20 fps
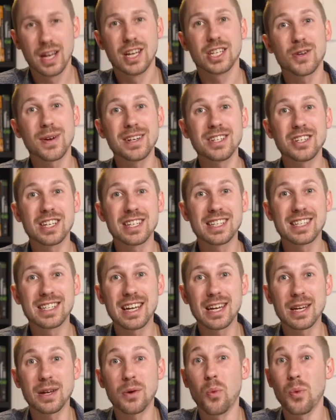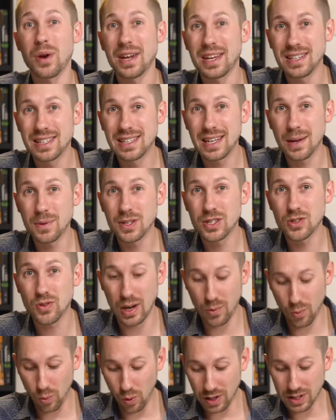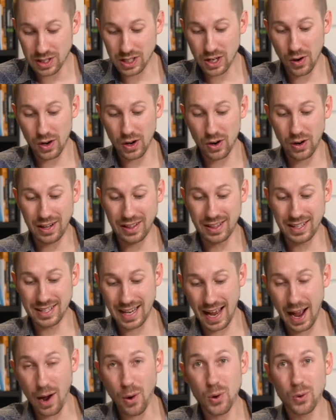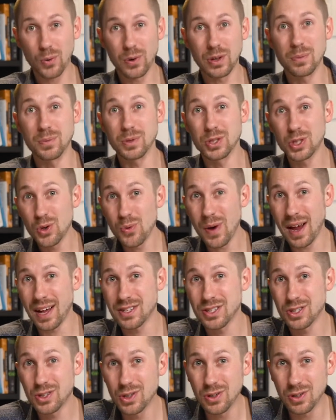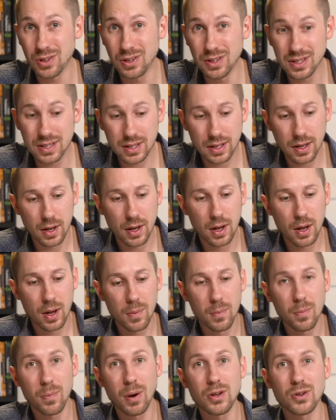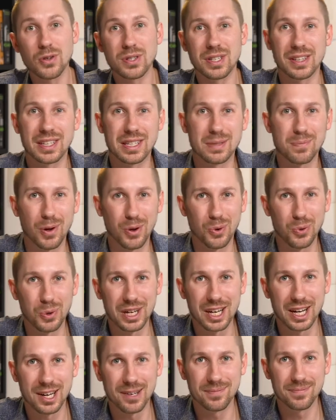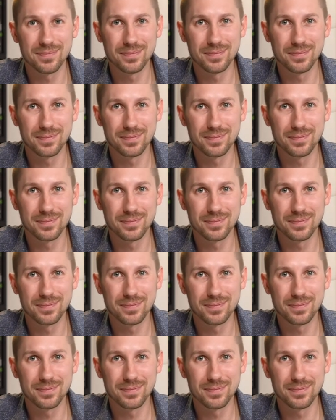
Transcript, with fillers: So as you can see, we can demonstrate what is going on in this algorithm to our students by using this model here.